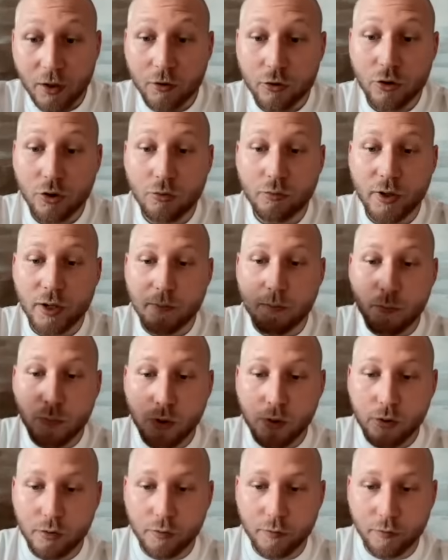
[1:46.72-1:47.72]
to
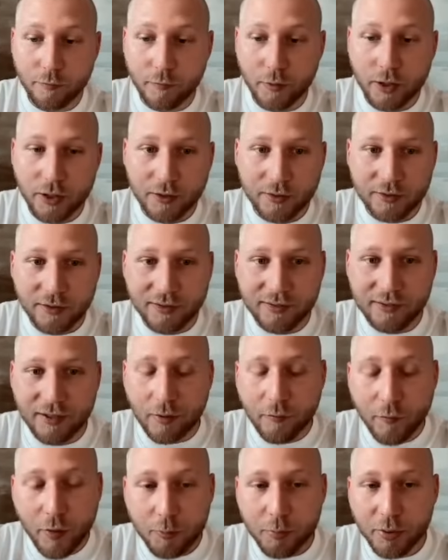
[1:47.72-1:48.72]
remove the
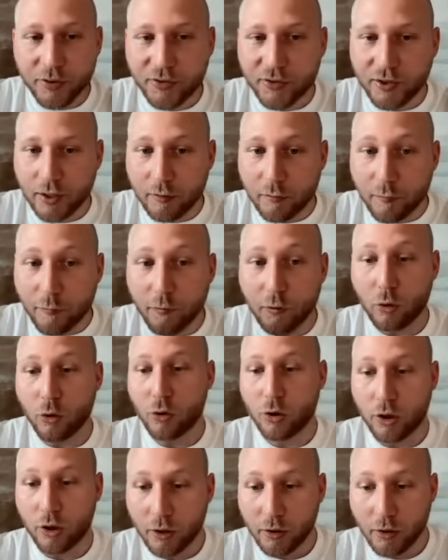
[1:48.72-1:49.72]
7%
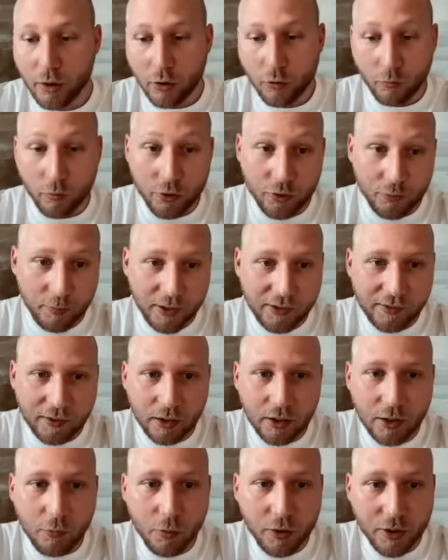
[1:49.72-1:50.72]
floor, which
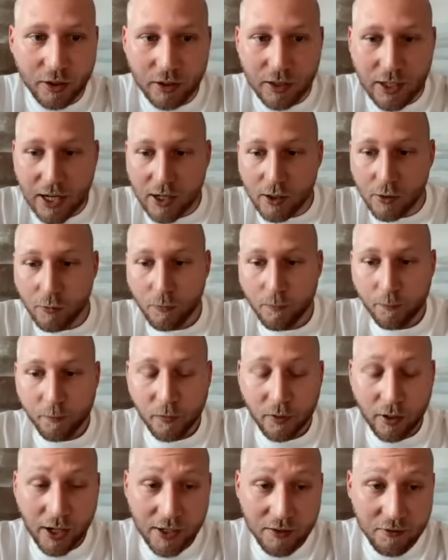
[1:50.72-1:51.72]
basically would allow
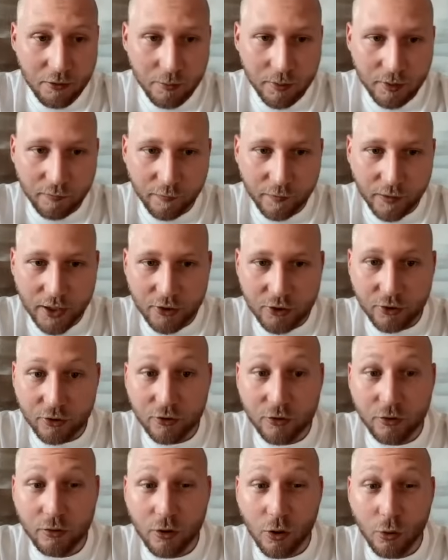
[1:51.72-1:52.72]
Atom inflation
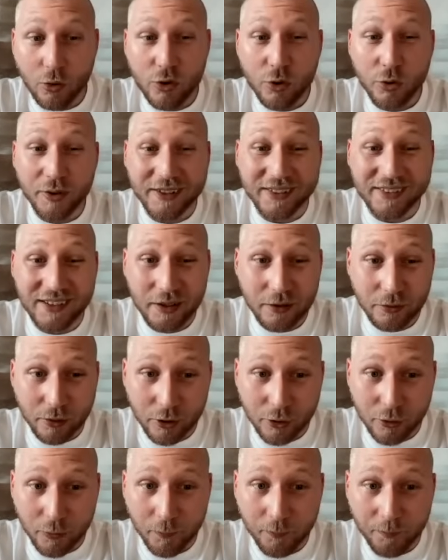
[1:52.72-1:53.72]
to go to
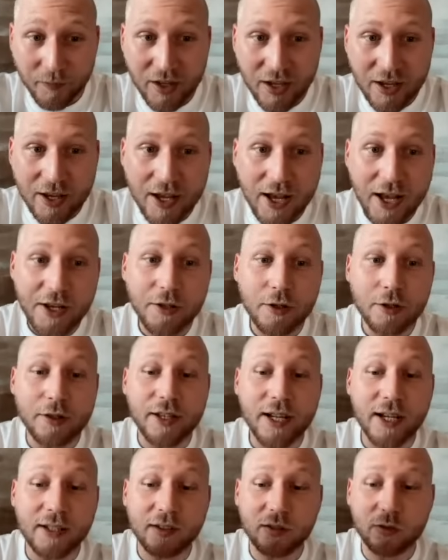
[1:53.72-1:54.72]
zero. And the
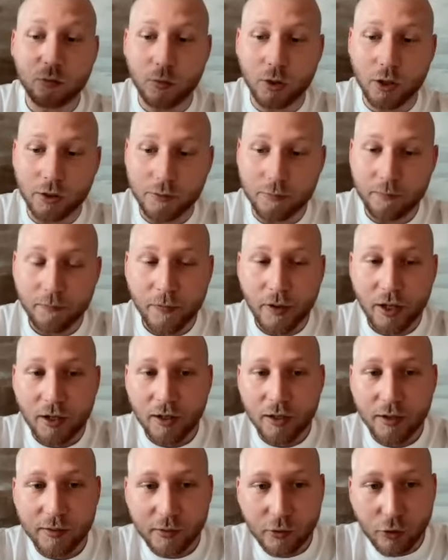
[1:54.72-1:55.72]
next one
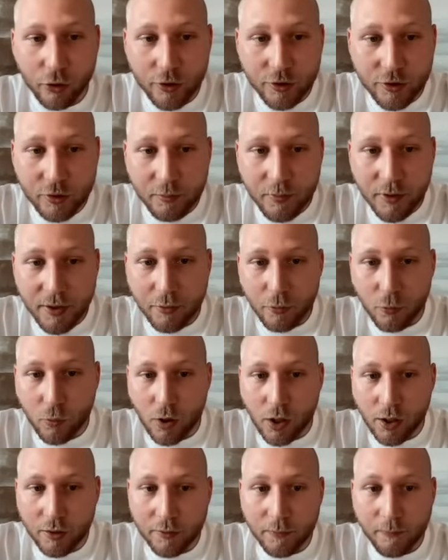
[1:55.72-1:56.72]
is going to be the
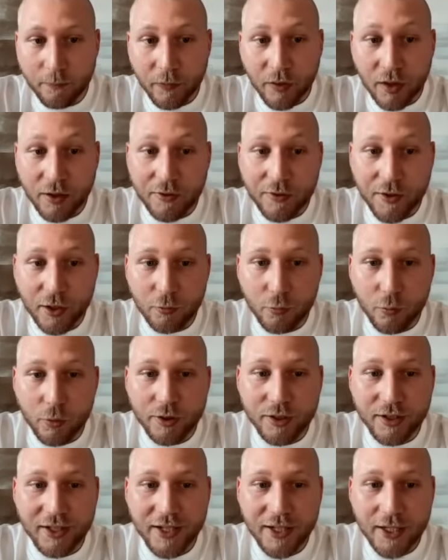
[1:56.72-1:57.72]
one that
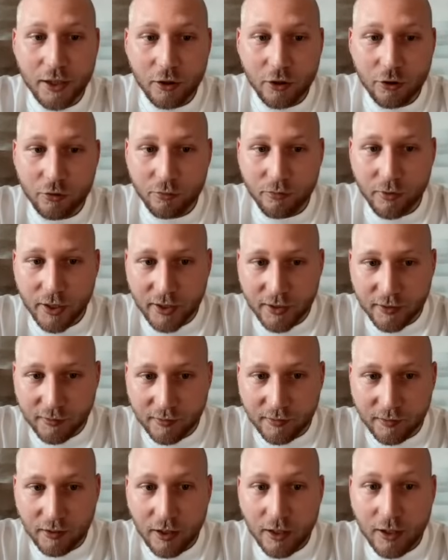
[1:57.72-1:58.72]
would
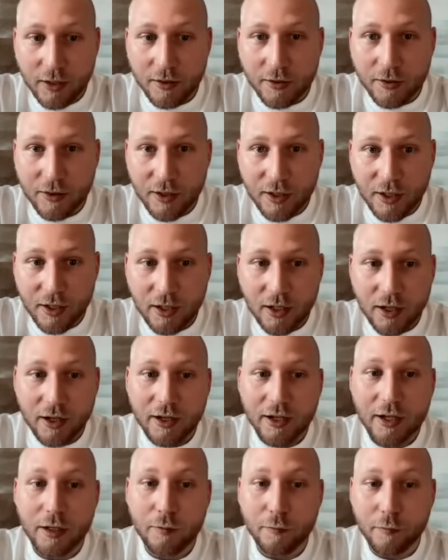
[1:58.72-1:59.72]
increase the
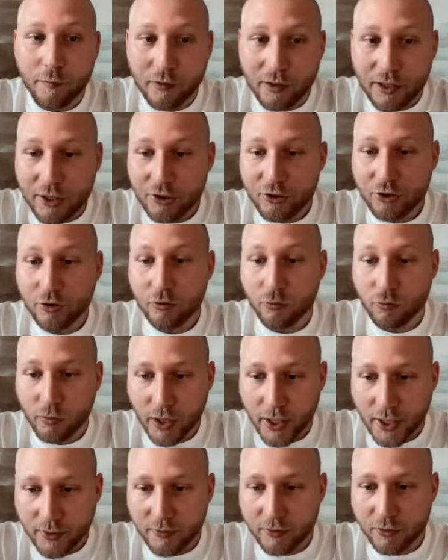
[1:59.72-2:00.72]
inflation
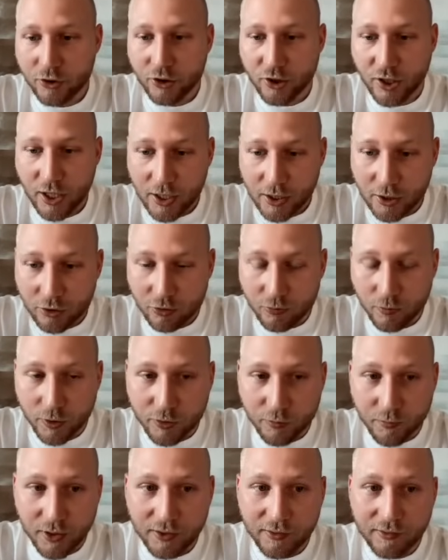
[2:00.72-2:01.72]
rate change, which
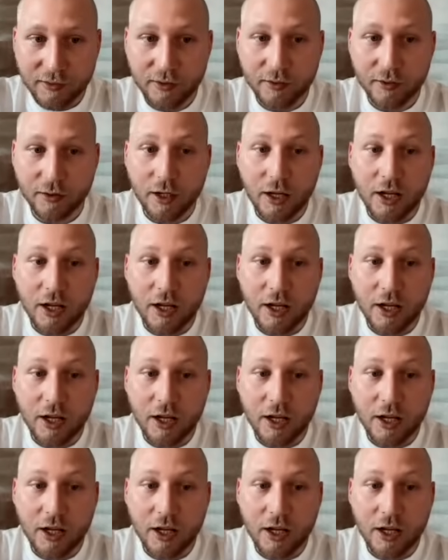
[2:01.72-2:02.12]
means the